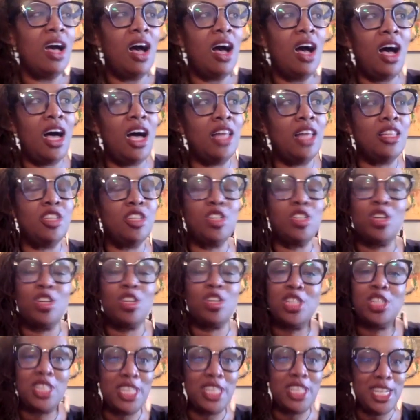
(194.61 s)
uh, the
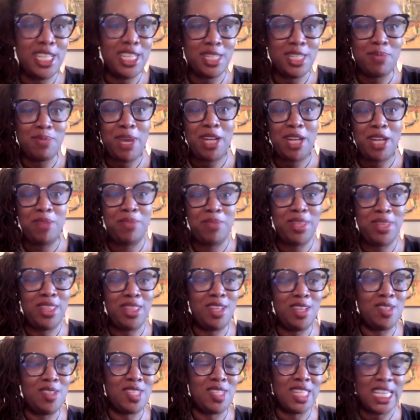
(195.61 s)
church ladies might have been
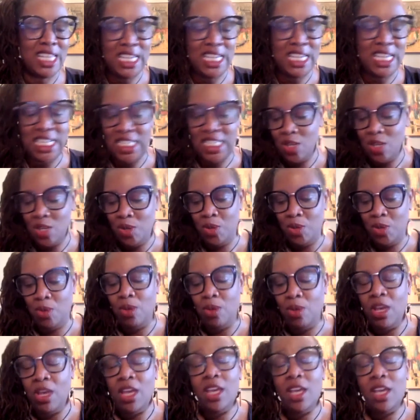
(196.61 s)
those ladies who,